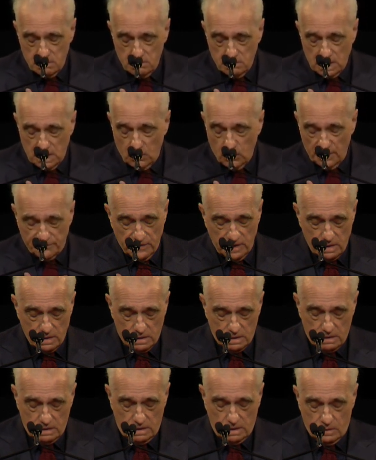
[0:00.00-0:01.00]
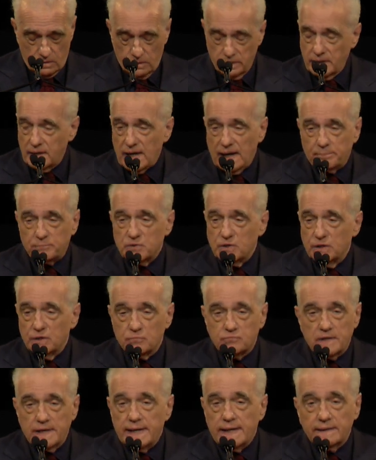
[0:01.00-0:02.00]
However you're, you know, capturing the
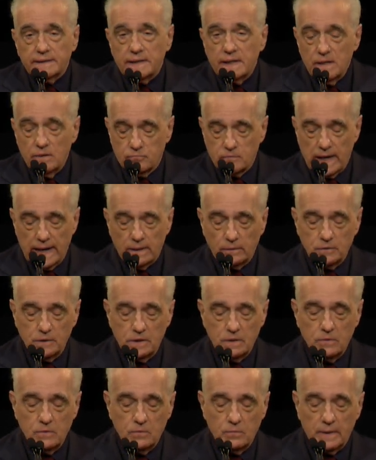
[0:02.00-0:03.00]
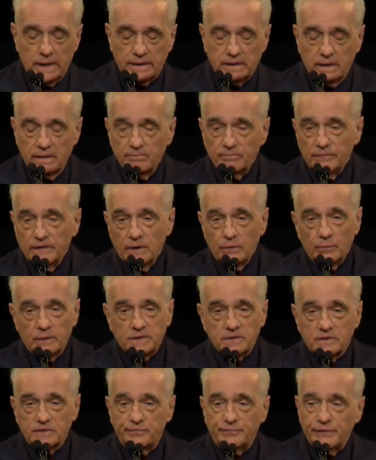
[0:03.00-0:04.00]
reality around you with,
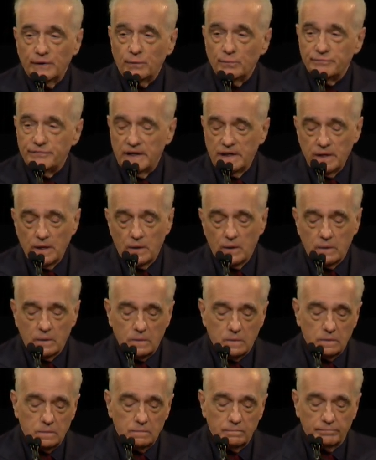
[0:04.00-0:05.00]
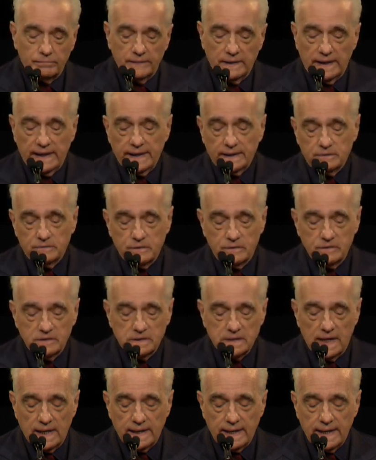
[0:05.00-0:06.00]
whether it's film, video, actors,
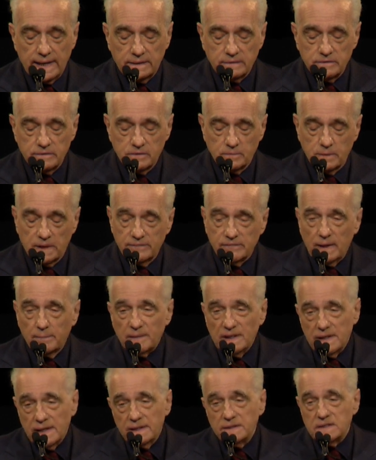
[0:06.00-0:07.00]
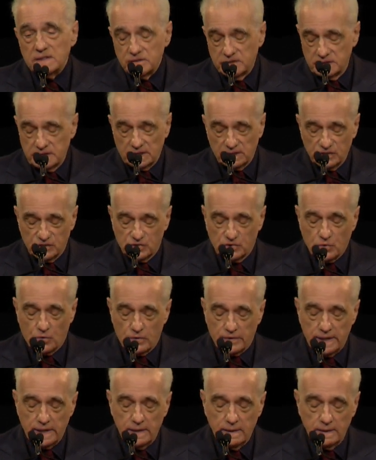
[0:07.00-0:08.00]
non-actors, whatever. I mean, the idea is tell a
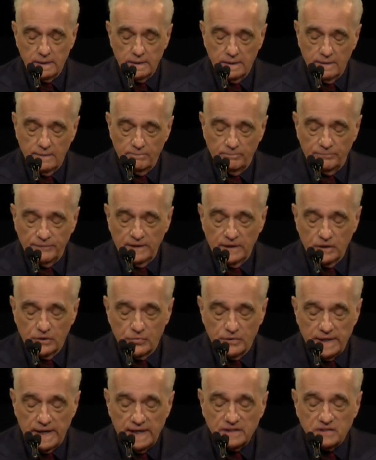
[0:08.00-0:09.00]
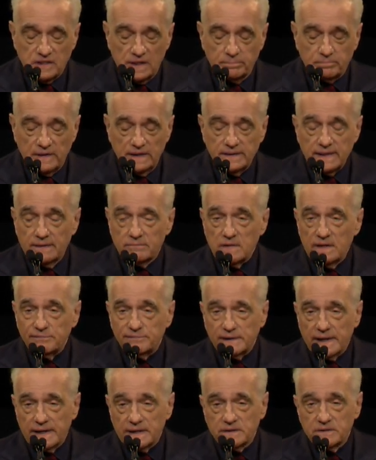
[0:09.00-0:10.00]
story, create something that
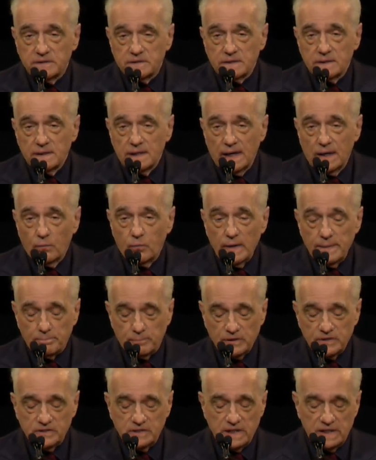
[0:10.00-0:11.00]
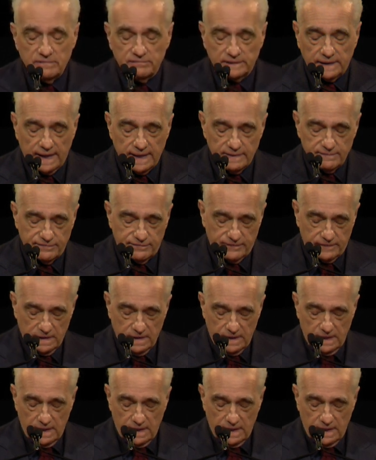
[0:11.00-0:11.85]
reflects how we perceive life.